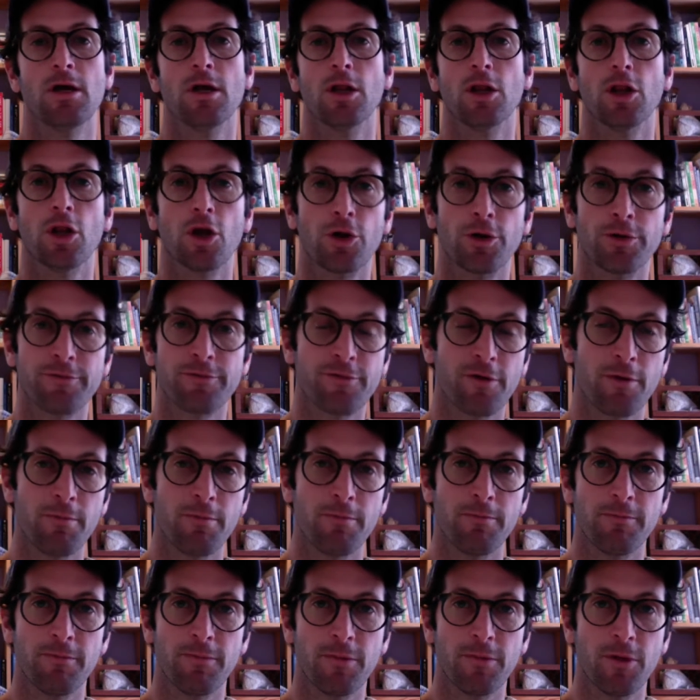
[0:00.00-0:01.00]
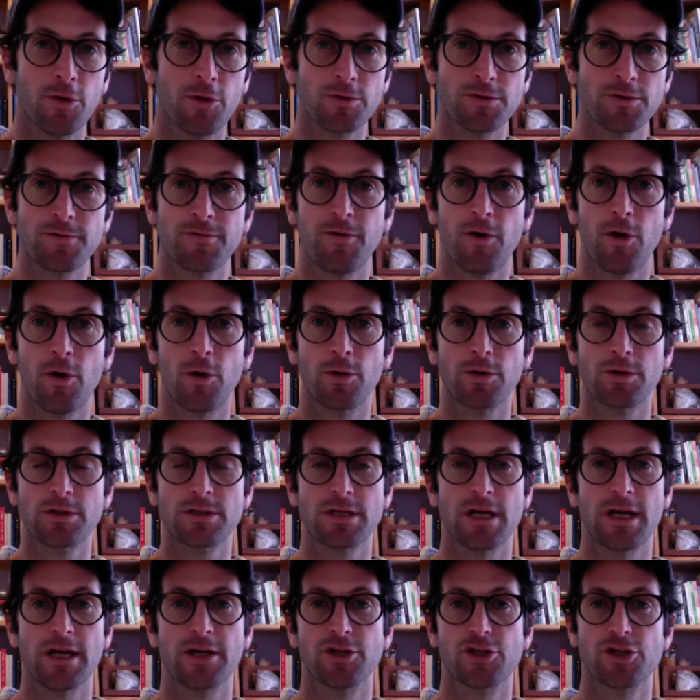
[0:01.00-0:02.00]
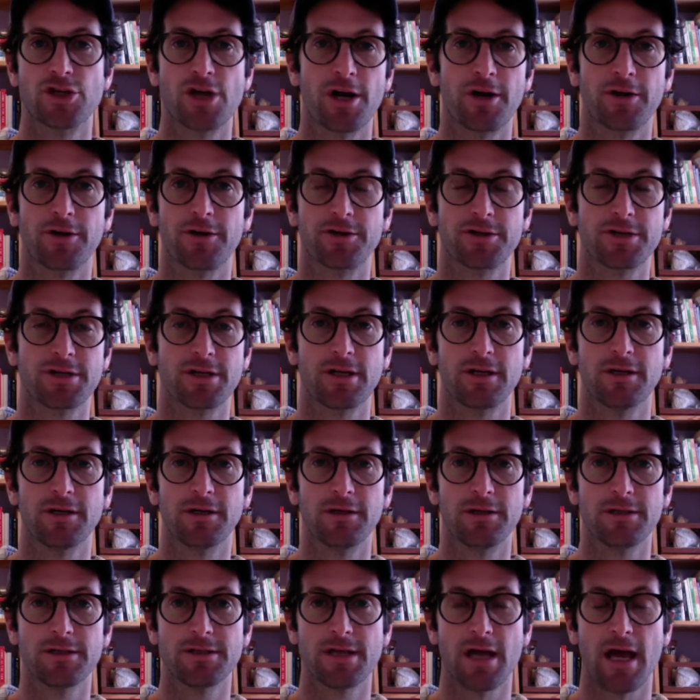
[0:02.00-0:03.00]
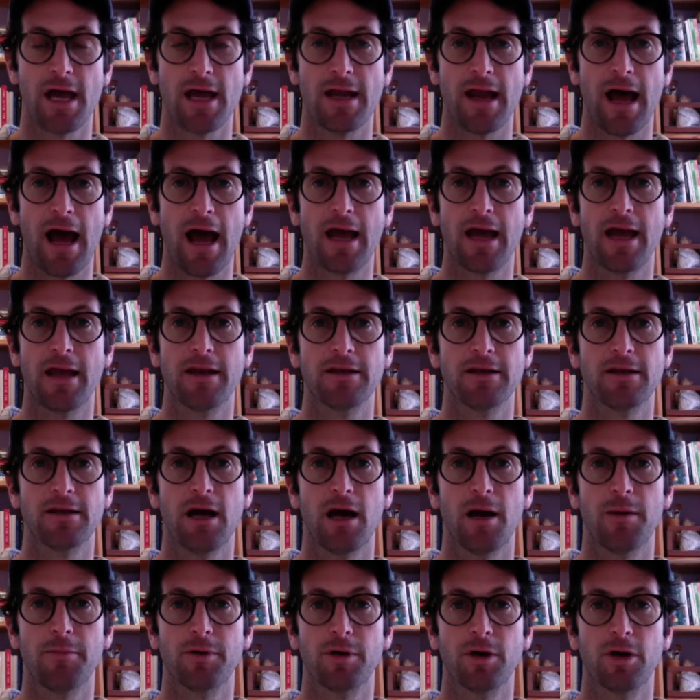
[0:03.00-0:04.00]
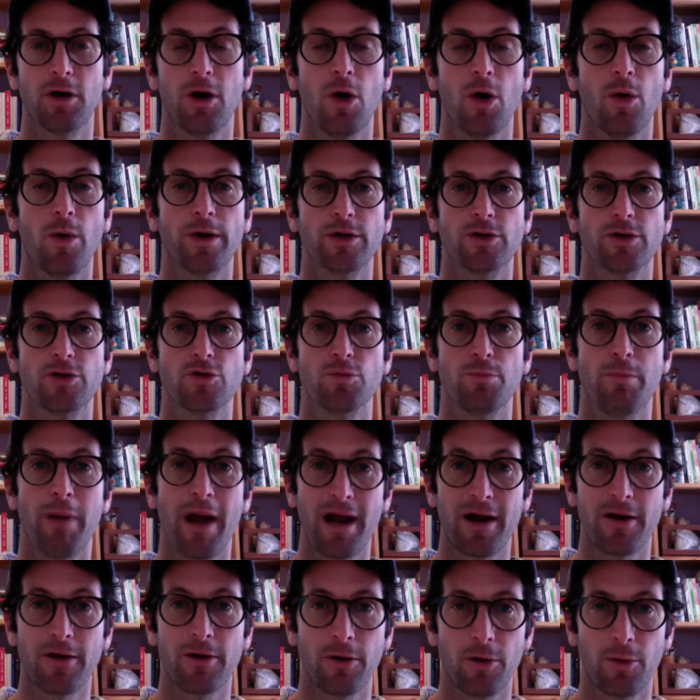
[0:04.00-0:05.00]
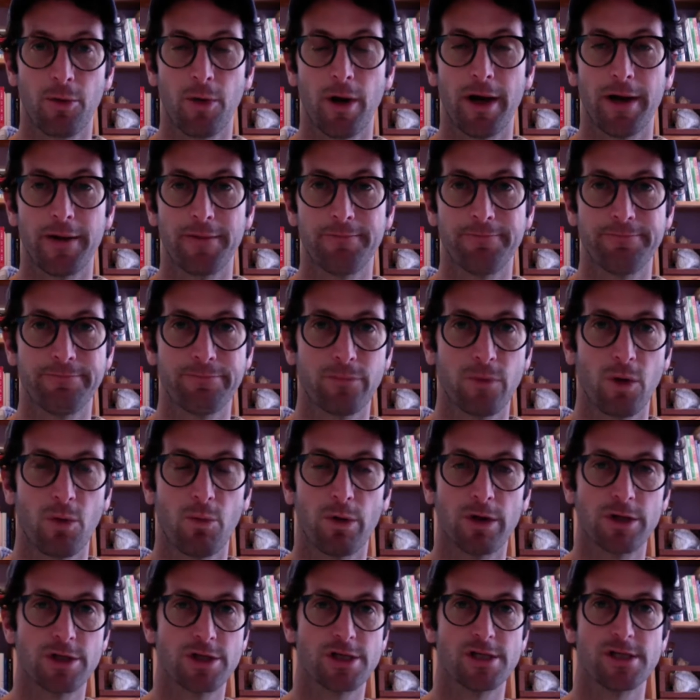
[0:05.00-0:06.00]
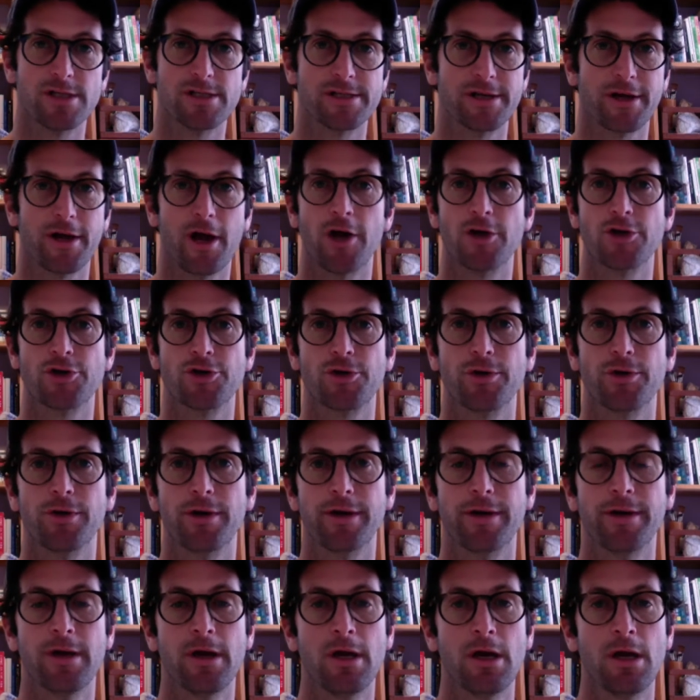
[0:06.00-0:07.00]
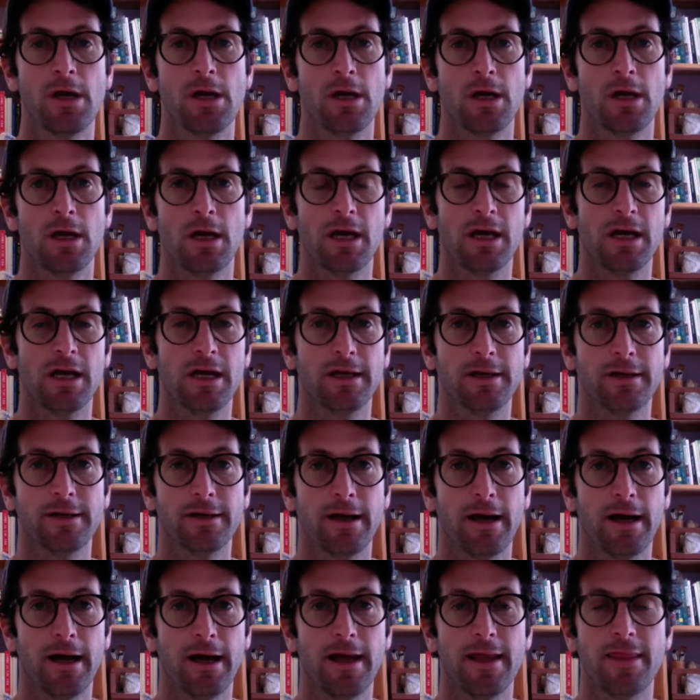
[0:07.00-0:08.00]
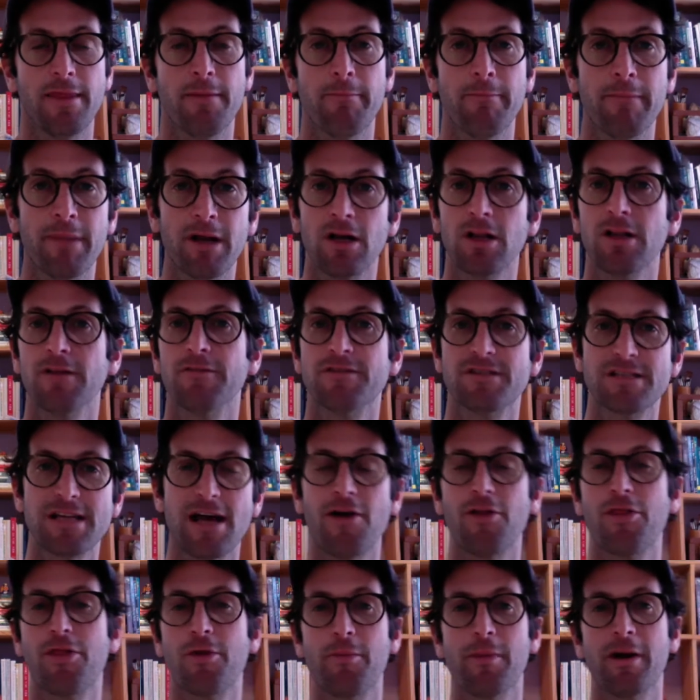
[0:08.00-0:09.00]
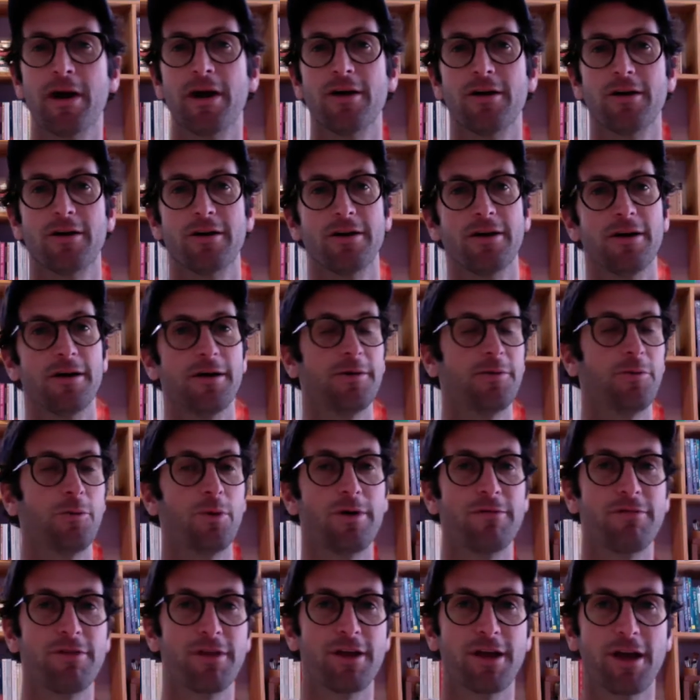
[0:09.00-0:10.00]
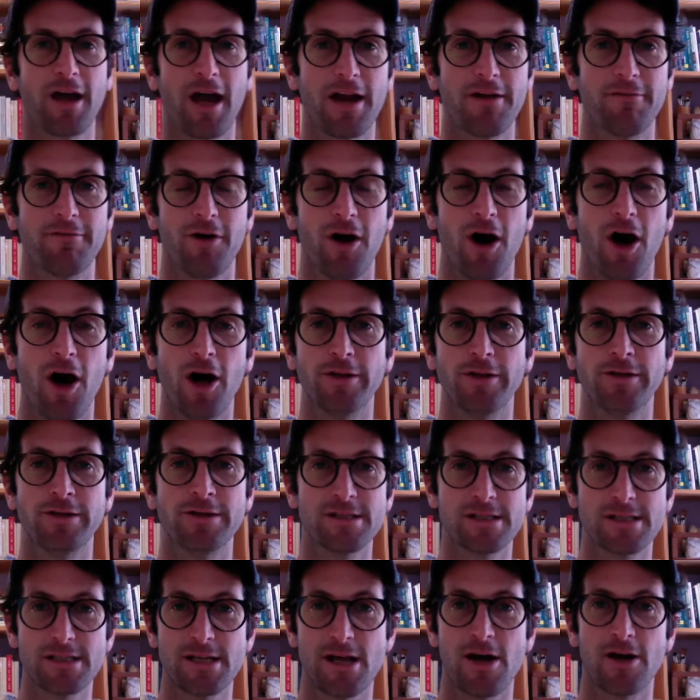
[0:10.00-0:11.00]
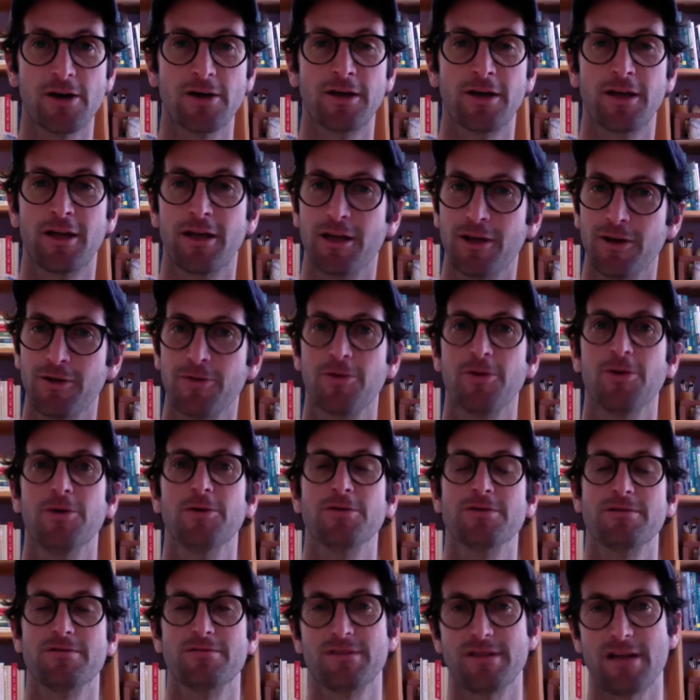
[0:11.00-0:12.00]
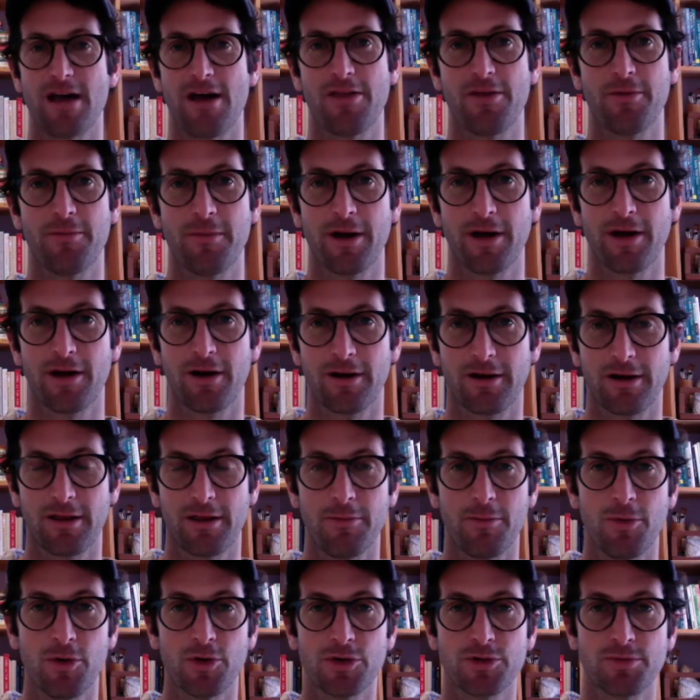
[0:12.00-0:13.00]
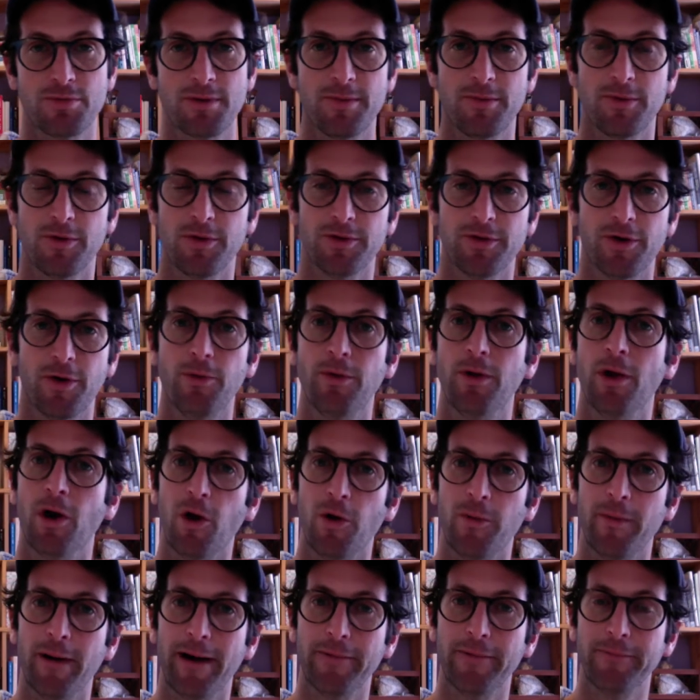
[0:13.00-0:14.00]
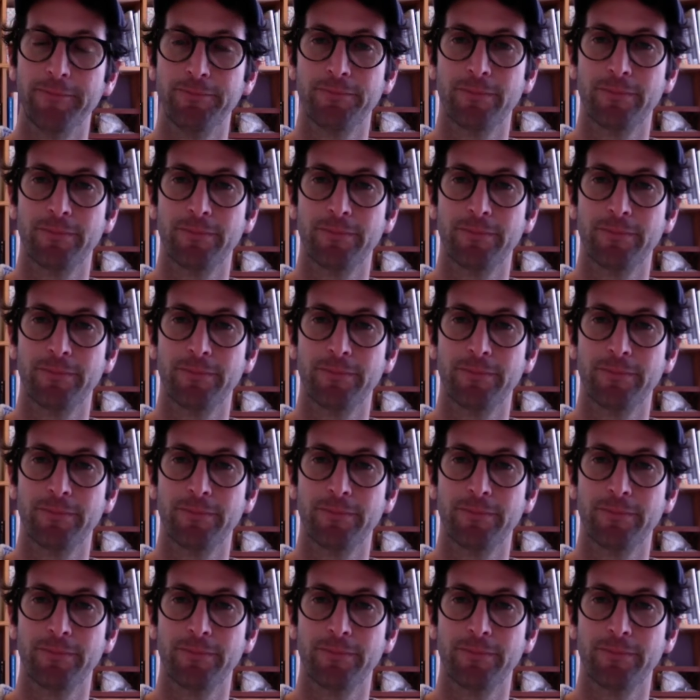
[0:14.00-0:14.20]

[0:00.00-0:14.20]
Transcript: learn from those folks and share your skills. And I ended up going to Paraguay, which is a country in uh, in the middle of South America, one of the kind of unsung heroes of South America that most people don't know about.